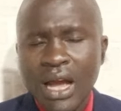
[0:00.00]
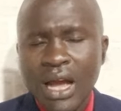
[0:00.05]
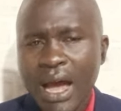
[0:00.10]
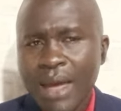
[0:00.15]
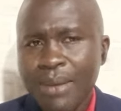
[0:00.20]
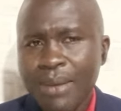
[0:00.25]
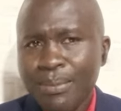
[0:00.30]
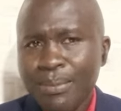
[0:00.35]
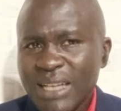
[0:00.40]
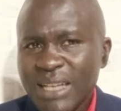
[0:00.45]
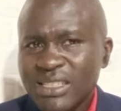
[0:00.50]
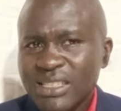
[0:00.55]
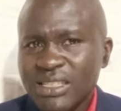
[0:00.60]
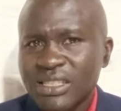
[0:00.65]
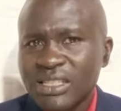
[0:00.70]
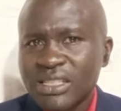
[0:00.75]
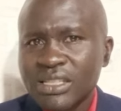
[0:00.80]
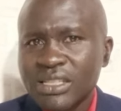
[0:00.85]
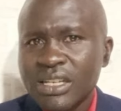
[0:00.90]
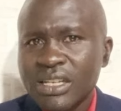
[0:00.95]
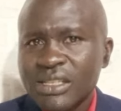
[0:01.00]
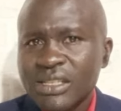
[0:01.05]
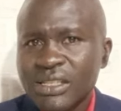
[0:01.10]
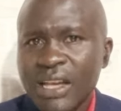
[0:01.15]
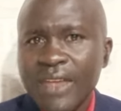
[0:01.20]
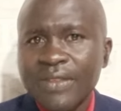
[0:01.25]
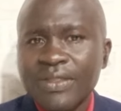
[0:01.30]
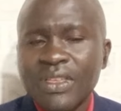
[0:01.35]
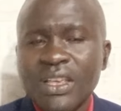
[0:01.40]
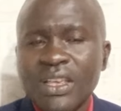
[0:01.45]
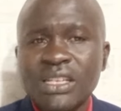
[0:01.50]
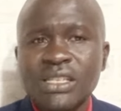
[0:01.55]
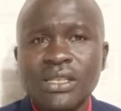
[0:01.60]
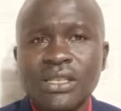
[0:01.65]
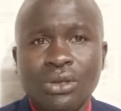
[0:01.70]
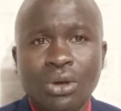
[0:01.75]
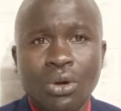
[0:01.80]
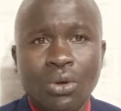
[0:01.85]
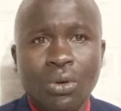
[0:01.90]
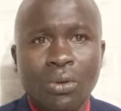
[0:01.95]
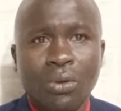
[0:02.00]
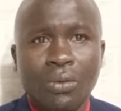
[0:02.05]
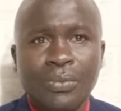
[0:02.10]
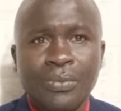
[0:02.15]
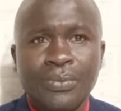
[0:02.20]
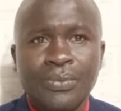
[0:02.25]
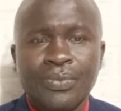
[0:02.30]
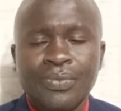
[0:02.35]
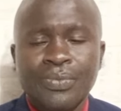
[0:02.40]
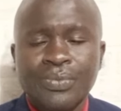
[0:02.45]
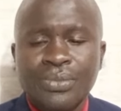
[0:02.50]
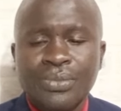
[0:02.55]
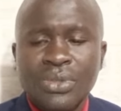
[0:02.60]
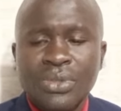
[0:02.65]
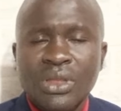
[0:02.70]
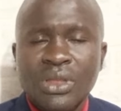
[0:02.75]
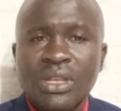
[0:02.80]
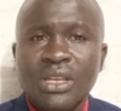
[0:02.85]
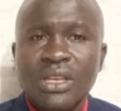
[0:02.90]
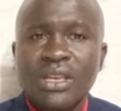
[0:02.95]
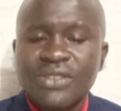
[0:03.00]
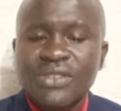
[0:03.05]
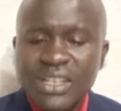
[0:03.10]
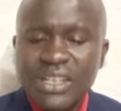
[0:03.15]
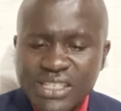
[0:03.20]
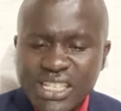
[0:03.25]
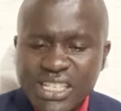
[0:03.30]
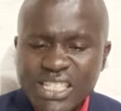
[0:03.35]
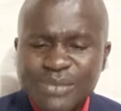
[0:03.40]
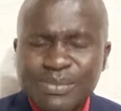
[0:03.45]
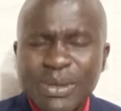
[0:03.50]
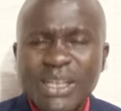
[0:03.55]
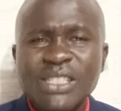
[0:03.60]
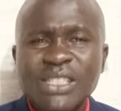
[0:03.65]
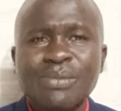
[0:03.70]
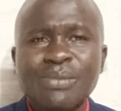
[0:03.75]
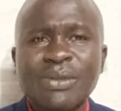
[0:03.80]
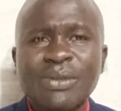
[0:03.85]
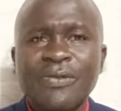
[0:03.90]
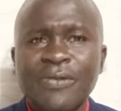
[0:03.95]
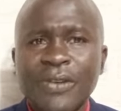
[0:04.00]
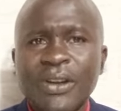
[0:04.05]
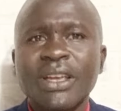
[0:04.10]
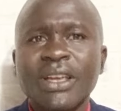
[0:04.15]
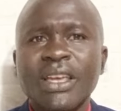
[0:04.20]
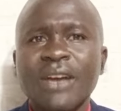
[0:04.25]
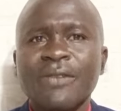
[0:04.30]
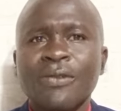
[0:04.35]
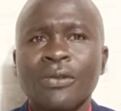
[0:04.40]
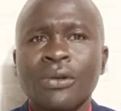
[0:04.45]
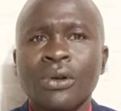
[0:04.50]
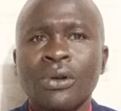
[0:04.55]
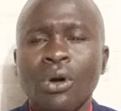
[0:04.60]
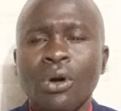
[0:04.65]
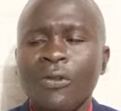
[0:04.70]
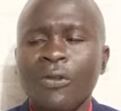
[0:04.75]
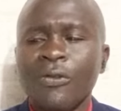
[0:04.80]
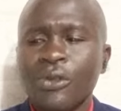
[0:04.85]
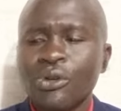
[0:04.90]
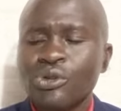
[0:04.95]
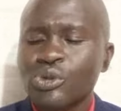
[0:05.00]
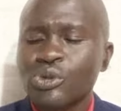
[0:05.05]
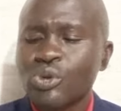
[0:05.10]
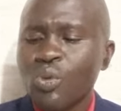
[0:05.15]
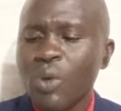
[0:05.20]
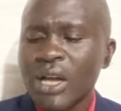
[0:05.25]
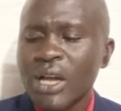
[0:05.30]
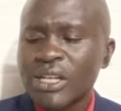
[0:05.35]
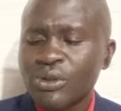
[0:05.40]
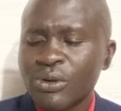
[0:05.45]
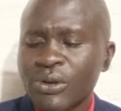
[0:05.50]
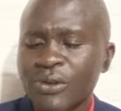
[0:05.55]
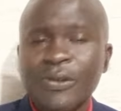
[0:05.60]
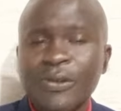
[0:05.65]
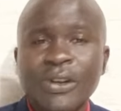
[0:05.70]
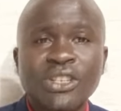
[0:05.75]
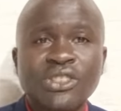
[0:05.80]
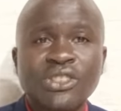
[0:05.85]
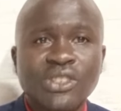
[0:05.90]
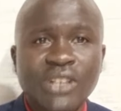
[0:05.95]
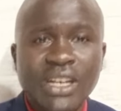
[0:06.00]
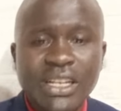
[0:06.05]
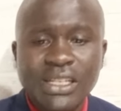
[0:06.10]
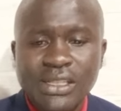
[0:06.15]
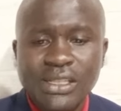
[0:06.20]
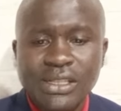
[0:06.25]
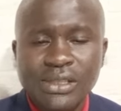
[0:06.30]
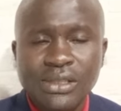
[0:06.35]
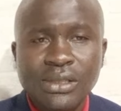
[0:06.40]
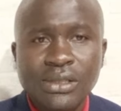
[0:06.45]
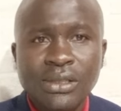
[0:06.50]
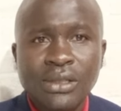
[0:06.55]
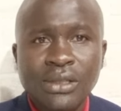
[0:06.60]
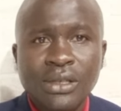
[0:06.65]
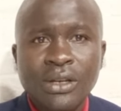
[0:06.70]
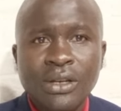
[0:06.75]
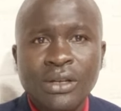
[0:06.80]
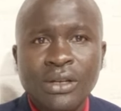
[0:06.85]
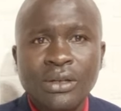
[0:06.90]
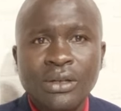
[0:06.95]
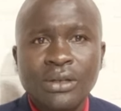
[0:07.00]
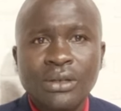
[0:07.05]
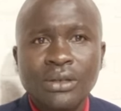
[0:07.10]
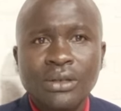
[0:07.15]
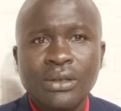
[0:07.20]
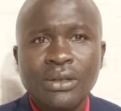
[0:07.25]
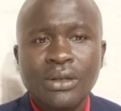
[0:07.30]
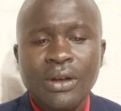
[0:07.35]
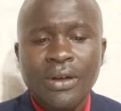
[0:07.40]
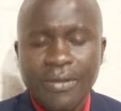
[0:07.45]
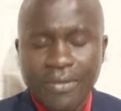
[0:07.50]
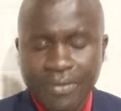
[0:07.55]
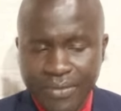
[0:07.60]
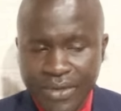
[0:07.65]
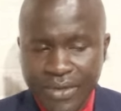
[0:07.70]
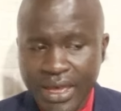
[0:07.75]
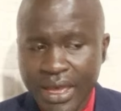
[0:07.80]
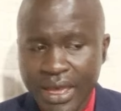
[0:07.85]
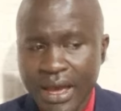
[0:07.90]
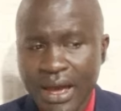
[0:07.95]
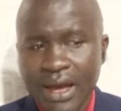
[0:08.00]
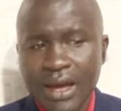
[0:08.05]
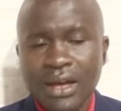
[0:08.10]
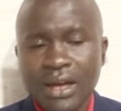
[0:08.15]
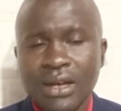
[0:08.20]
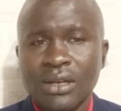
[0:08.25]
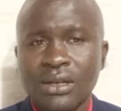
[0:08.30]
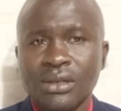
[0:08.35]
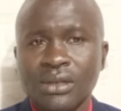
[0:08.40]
I must say this though. Gen Zs must be very careful of those who want to infiltrate their